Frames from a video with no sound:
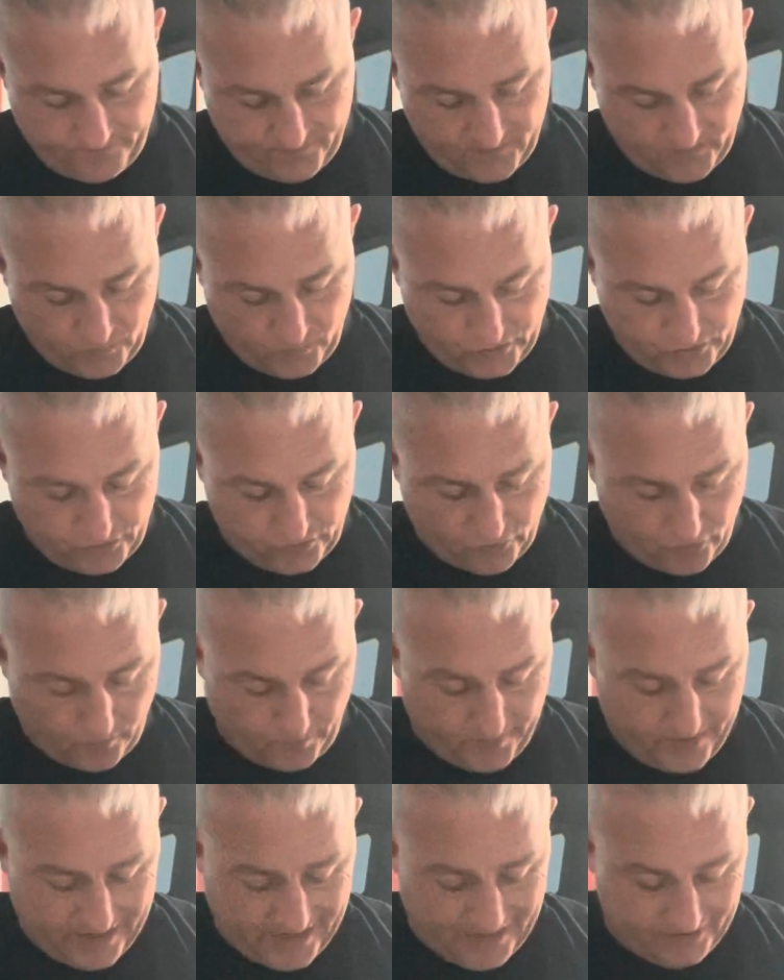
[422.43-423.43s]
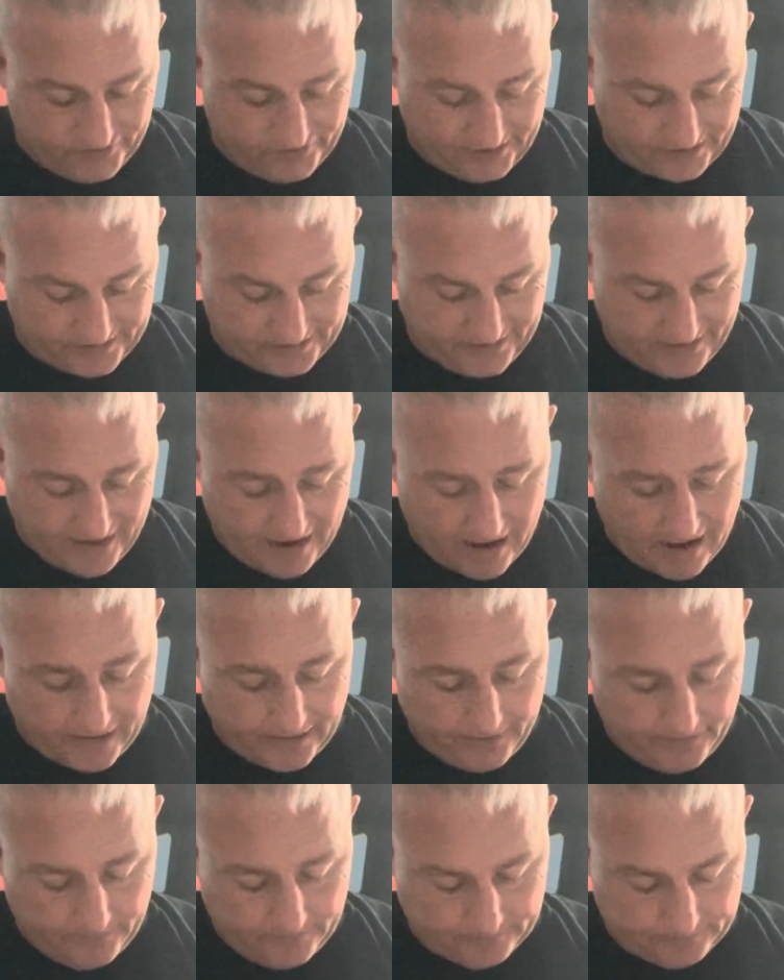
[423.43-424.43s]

which is on page 69,